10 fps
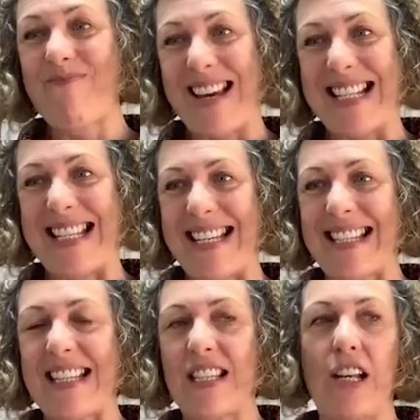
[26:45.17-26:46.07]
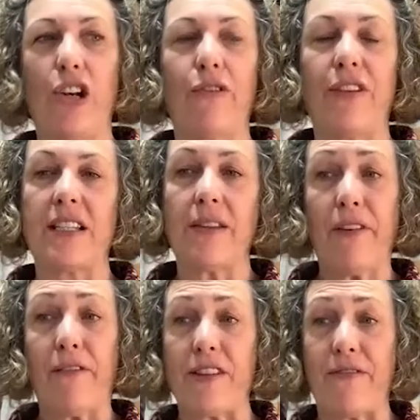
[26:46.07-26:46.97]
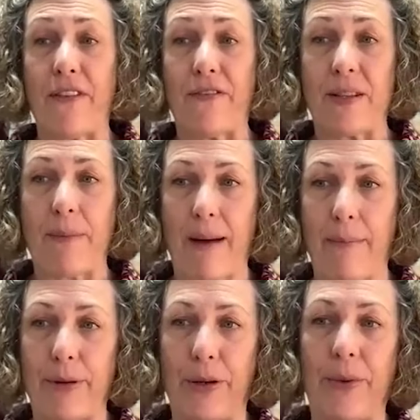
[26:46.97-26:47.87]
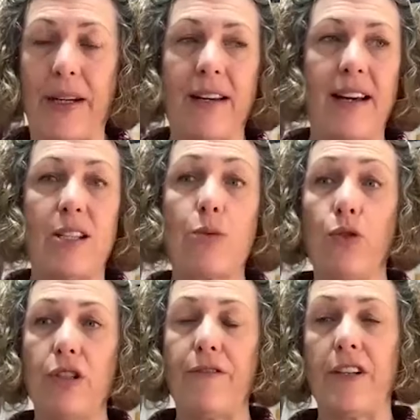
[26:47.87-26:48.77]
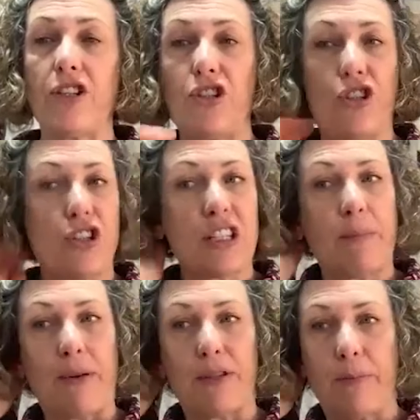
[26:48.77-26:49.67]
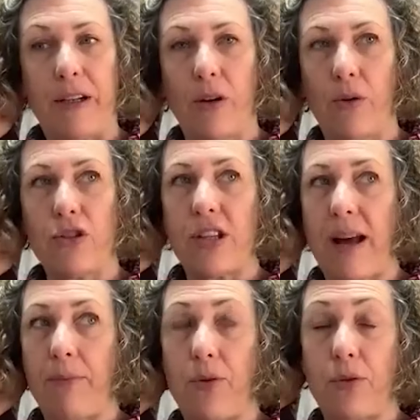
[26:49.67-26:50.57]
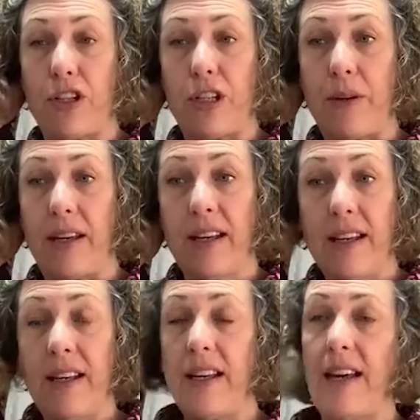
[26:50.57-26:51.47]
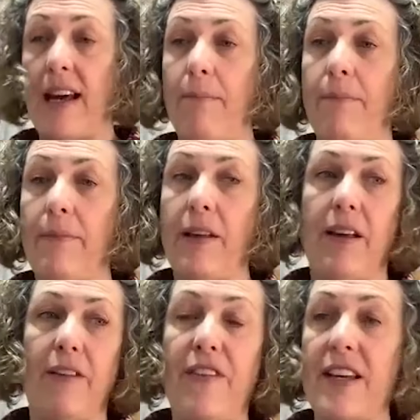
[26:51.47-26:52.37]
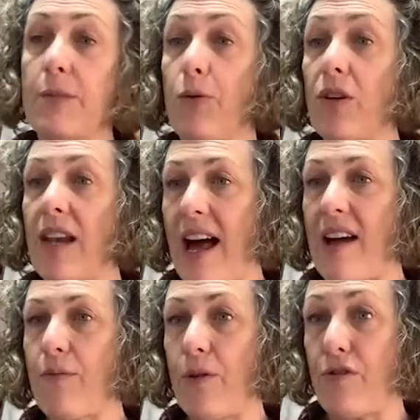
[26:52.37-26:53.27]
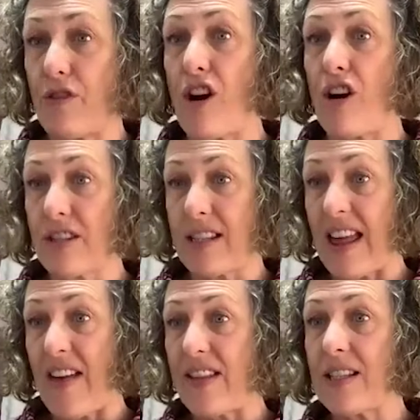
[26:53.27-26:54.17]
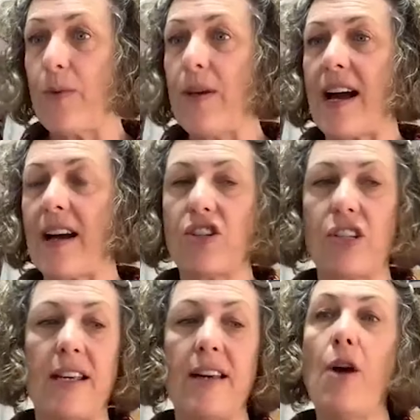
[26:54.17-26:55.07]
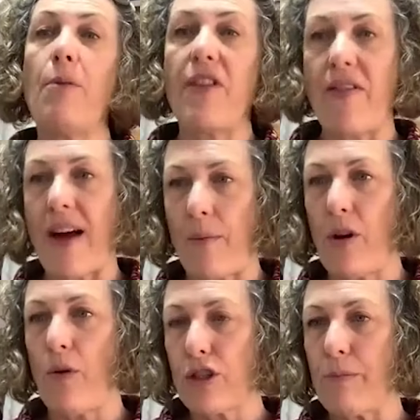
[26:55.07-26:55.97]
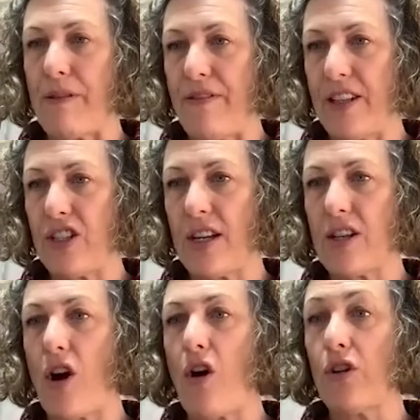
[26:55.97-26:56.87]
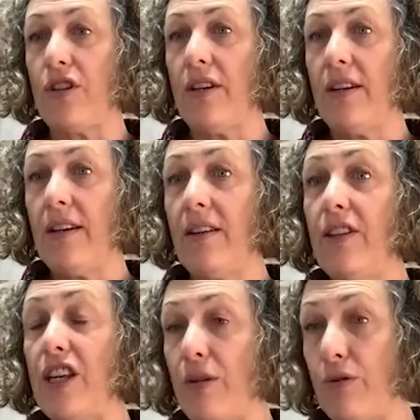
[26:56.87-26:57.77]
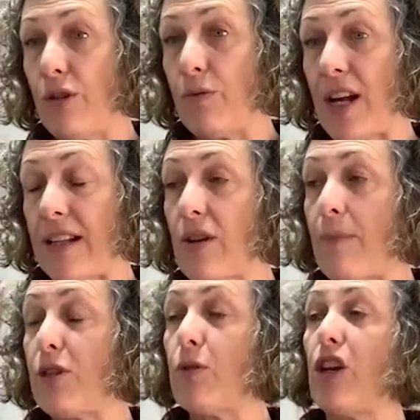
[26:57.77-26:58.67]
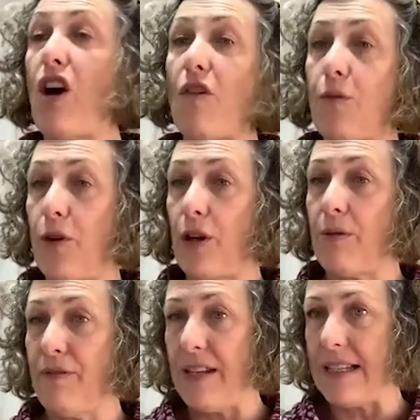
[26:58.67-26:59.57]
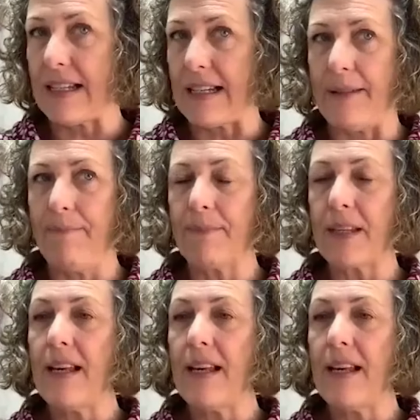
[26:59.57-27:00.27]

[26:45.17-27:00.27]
Yeah. It is. It's a lovely, it's a fifty fifty bamboo. It's wonderful. It's just about to be launched. I'm going to do a, um, a Facebook Live with regards to that this week, actually. But then that will also be featured on the YouTube channel. So I'm doing a lot of work with Vlieseline.